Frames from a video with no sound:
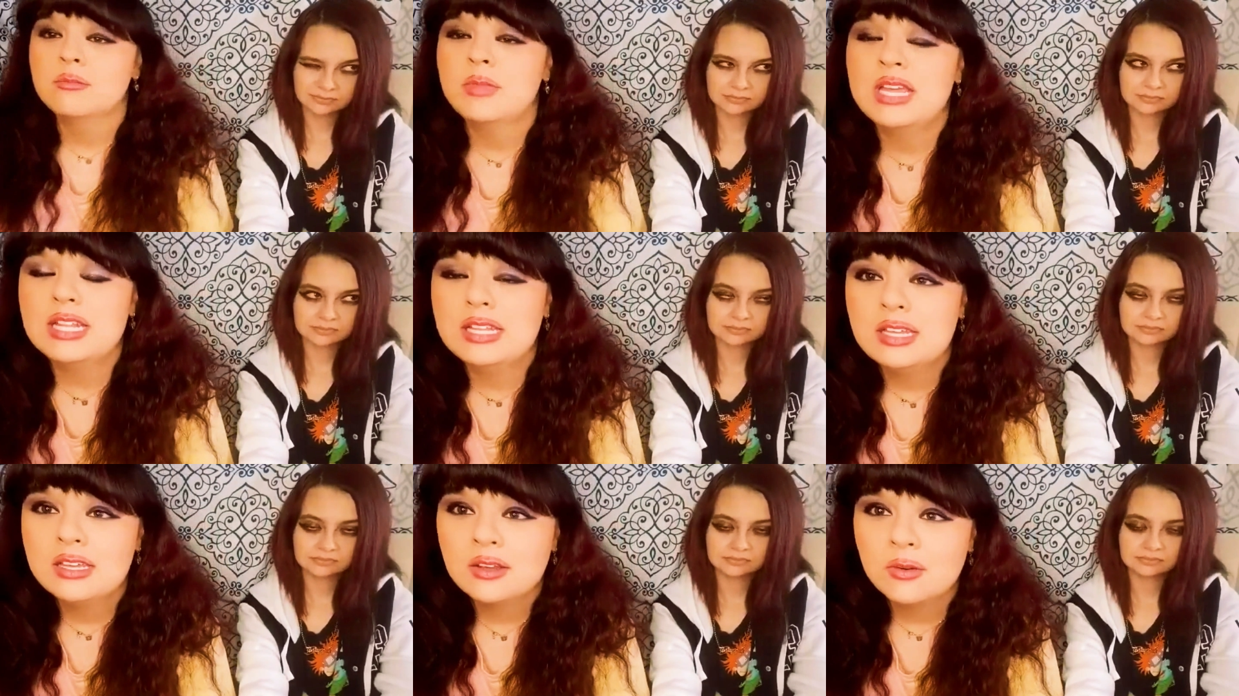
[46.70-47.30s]

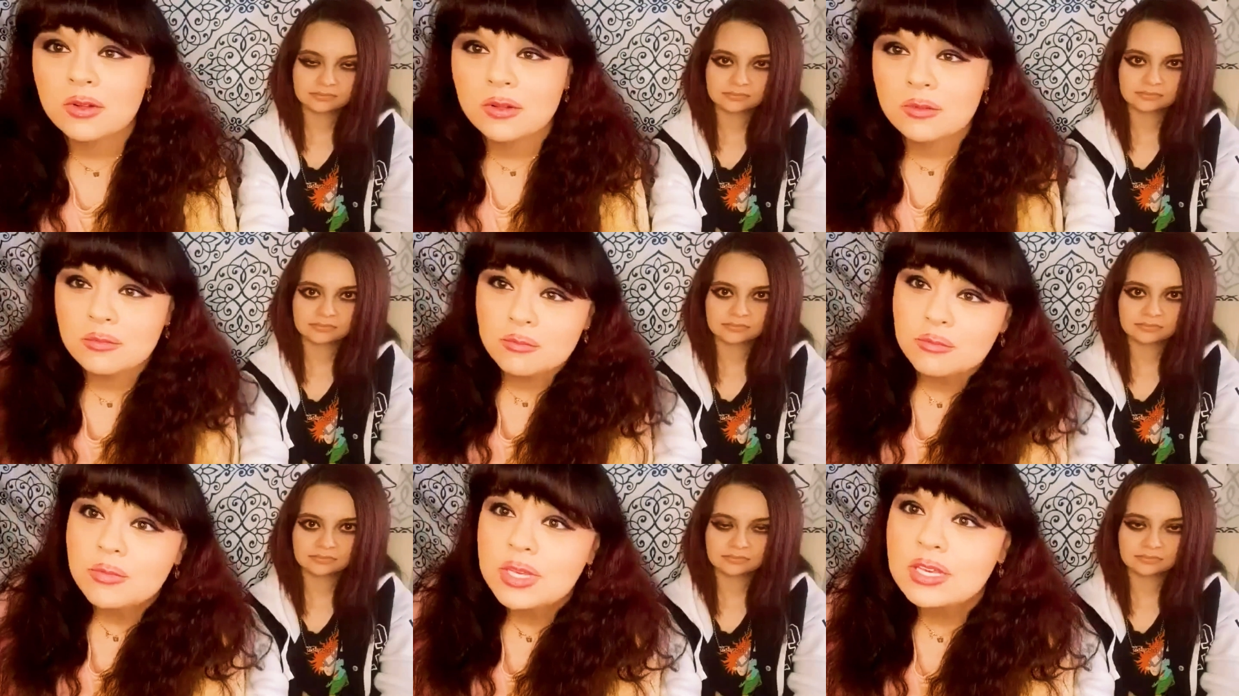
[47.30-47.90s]
Speaker 1: mainly or
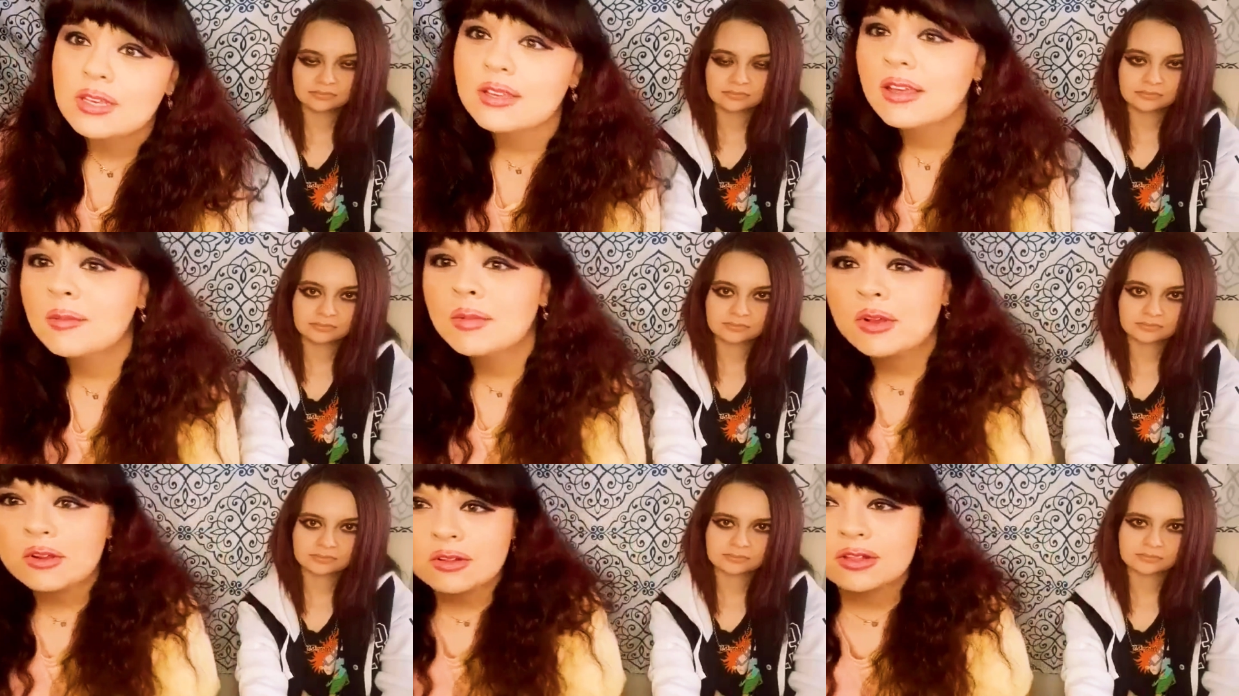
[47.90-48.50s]
pink. I'm
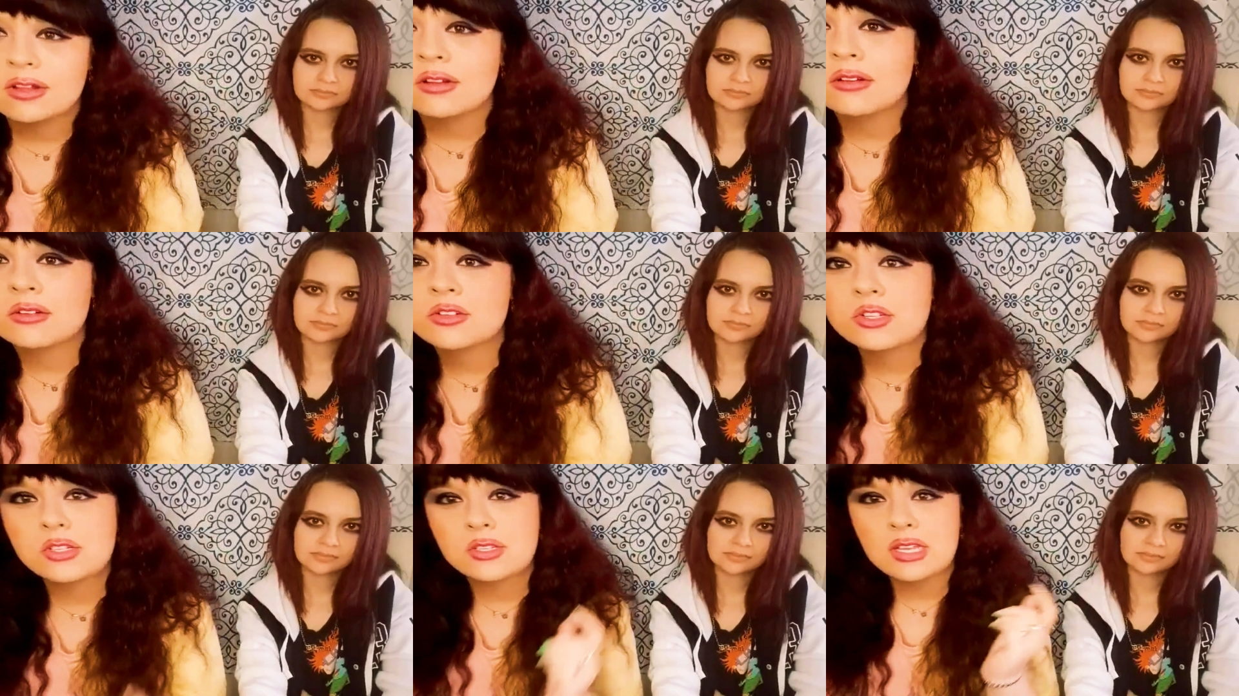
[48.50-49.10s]
a girly girl.
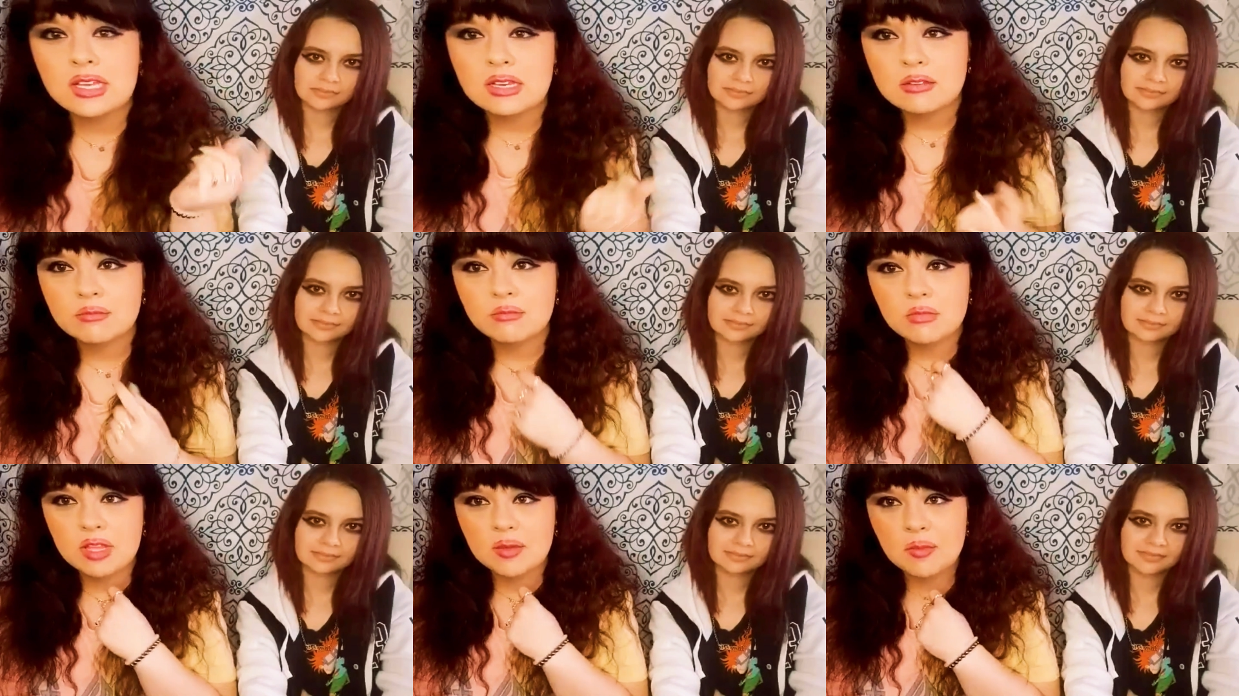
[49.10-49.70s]
She's like
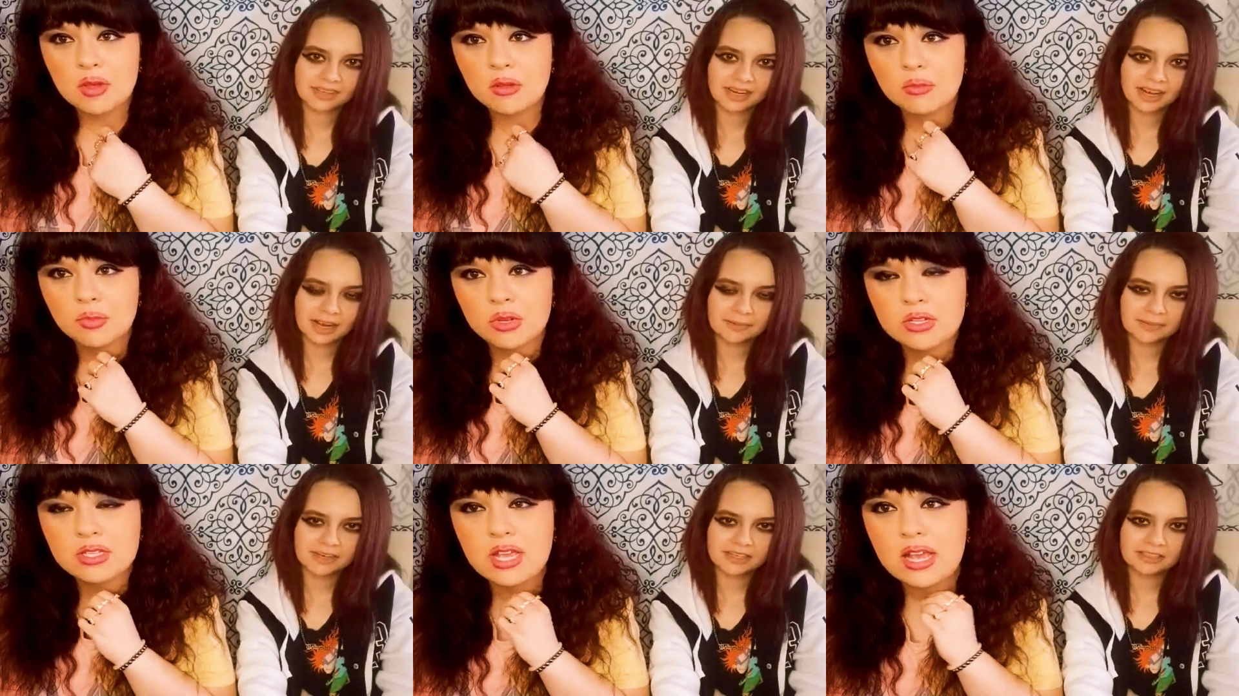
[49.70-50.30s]
emo princess.
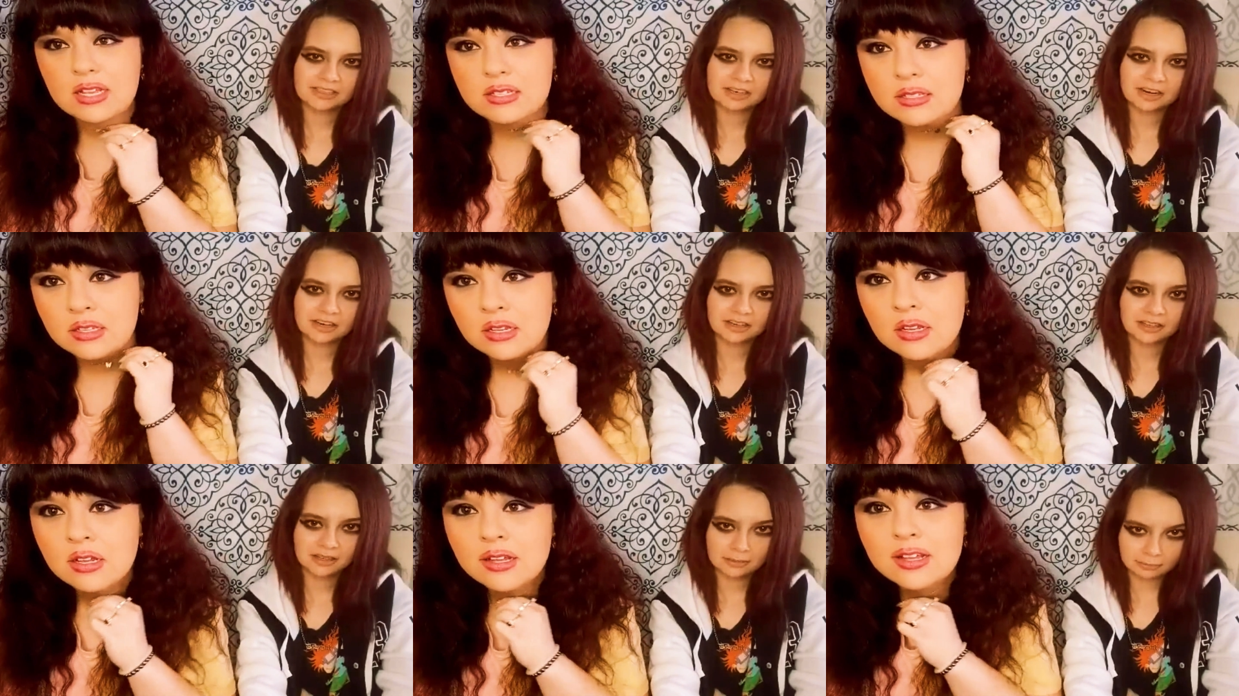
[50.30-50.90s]
I'm like
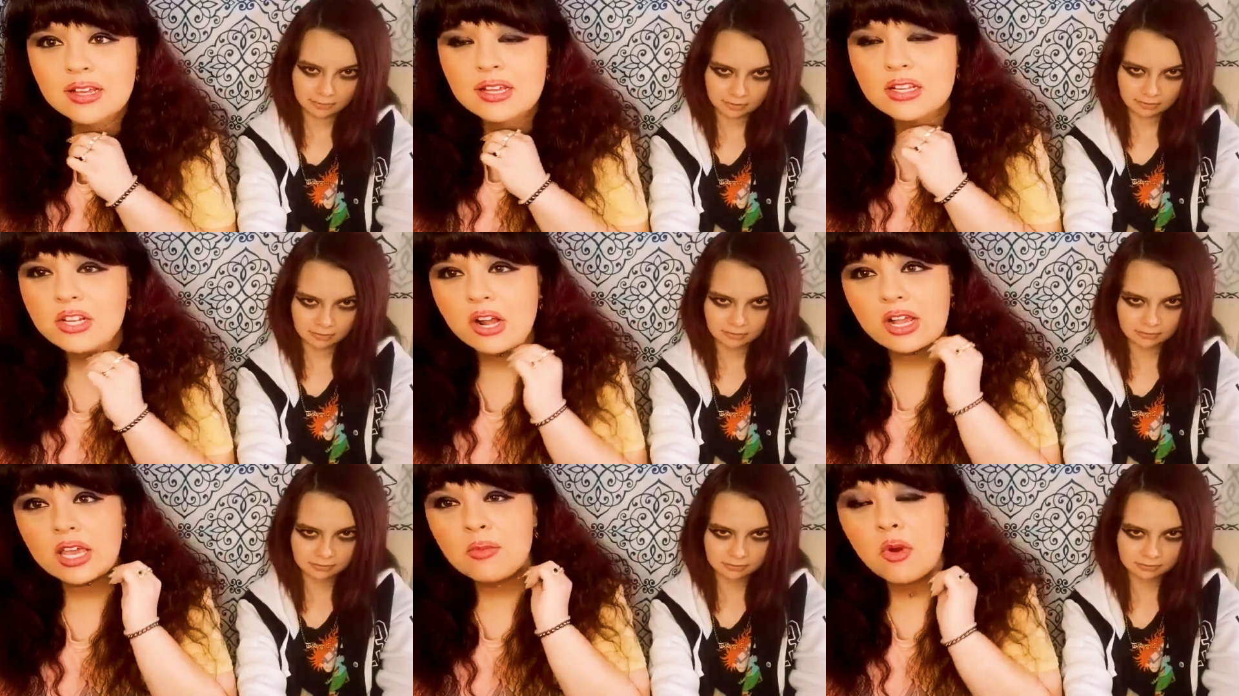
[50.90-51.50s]
dark emo.
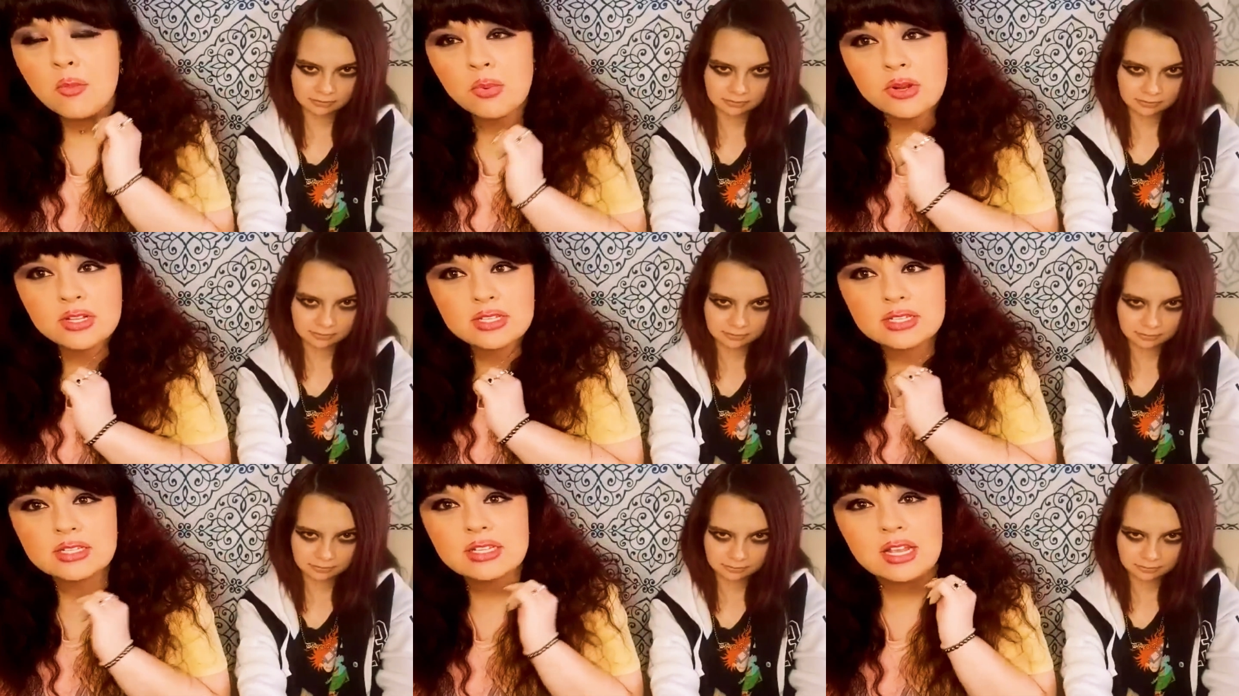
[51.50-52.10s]
Dark emo
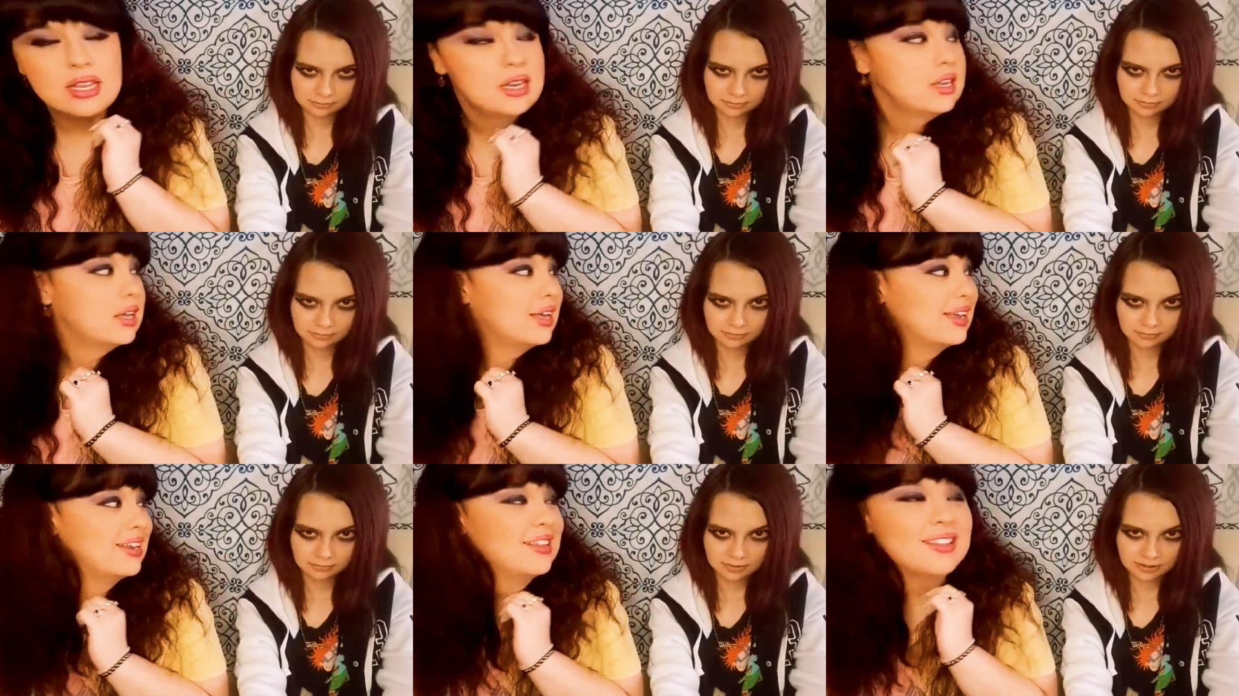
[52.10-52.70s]
princess
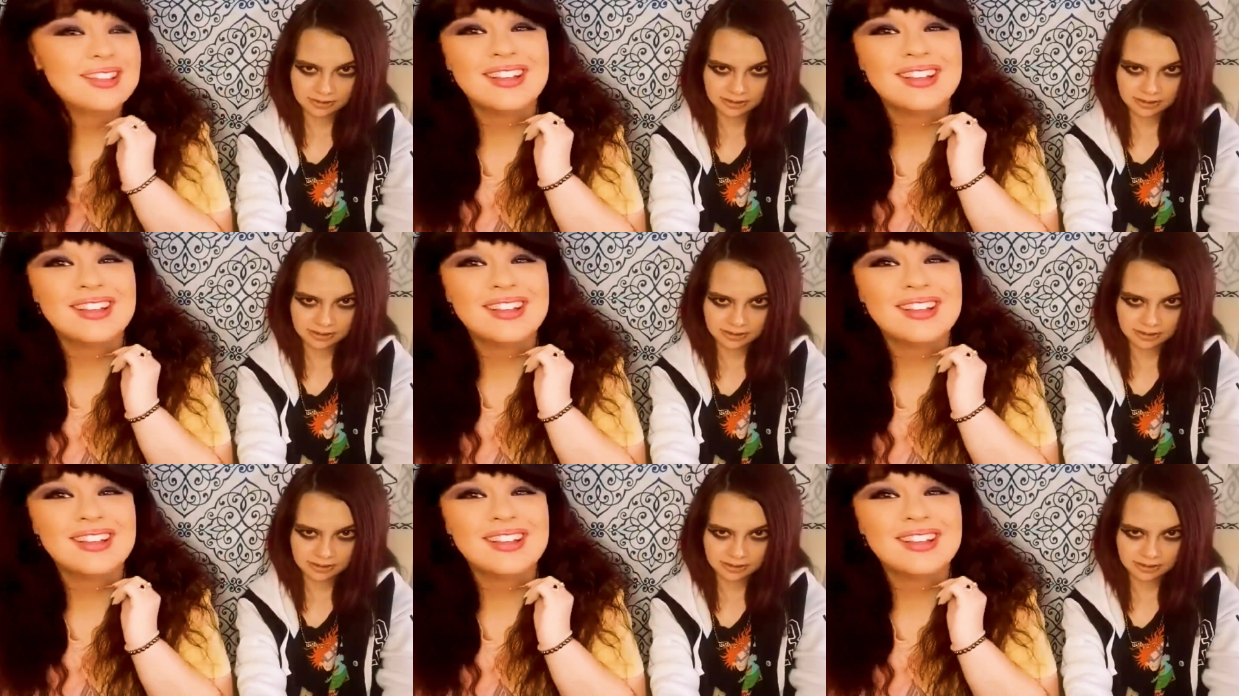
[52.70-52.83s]
99.